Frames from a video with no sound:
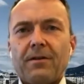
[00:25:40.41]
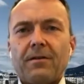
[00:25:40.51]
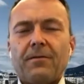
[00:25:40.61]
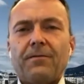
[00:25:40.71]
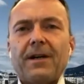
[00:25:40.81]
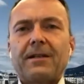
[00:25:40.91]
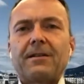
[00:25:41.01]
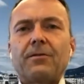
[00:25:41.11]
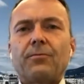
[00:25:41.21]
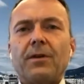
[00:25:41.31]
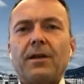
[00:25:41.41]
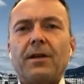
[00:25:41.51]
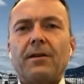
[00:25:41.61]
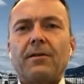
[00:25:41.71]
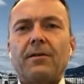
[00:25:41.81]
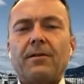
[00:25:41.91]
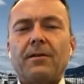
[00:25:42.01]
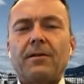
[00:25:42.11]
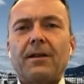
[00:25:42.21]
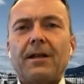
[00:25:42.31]
The fact that we
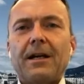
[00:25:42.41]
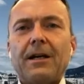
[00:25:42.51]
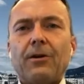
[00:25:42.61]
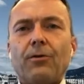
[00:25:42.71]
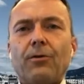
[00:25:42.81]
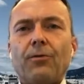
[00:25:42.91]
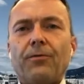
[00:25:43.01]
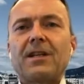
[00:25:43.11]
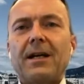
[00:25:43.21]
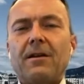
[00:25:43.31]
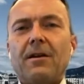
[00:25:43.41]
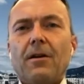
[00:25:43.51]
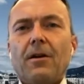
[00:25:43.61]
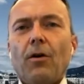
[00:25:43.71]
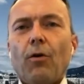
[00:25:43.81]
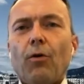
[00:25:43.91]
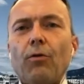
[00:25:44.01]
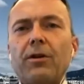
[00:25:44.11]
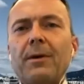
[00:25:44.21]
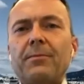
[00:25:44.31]
now, for the first time, had
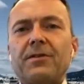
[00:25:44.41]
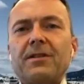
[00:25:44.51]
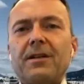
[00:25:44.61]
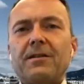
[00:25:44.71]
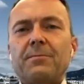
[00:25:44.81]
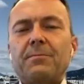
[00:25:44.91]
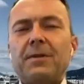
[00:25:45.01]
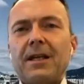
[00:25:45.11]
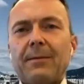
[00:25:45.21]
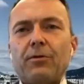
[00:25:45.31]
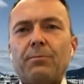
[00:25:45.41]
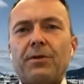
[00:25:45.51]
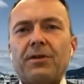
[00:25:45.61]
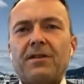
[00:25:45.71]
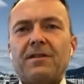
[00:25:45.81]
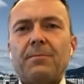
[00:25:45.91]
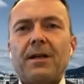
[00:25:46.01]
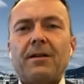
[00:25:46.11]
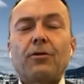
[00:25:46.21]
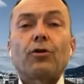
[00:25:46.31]
all the member states being able to participate.